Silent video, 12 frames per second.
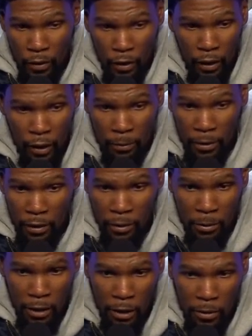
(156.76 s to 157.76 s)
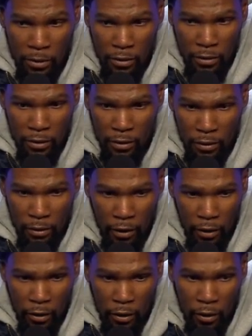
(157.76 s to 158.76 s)
Yeah, me and Kawhi was
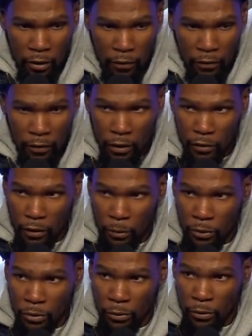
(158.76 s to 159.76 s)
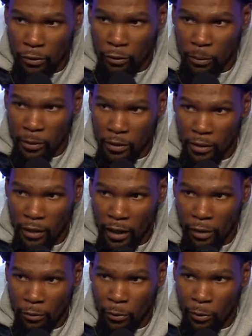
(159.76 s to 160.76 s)
in awe of him shooting from the
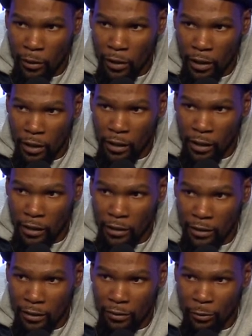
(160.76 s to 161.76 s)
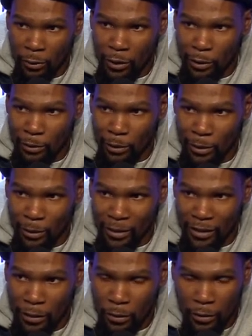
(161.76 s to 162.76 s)
half court line like it's a free throw, you
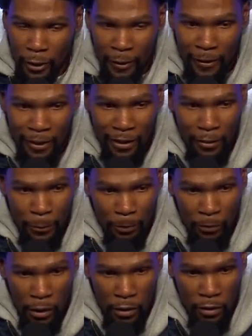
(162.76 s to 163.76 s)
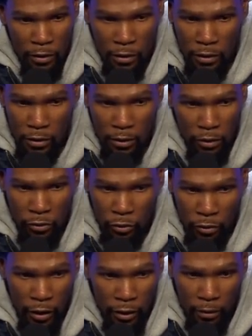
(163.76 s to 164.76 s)
know. And that's just
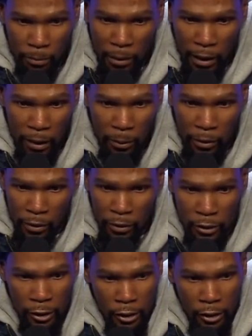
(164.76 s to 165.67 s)
strength, power,